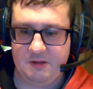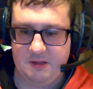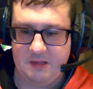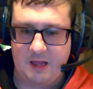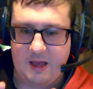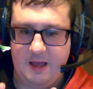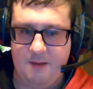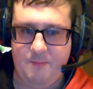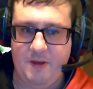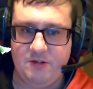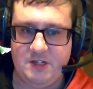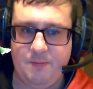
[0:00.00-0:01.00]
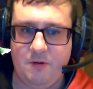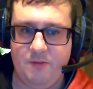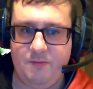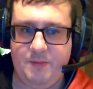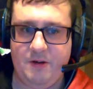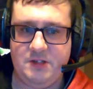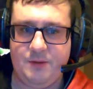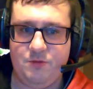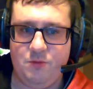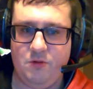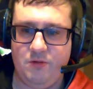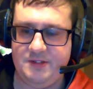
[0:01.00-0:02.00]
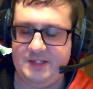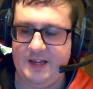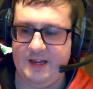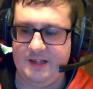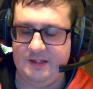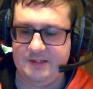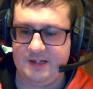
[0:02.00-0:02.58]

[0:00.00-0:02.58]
they built up towards it, and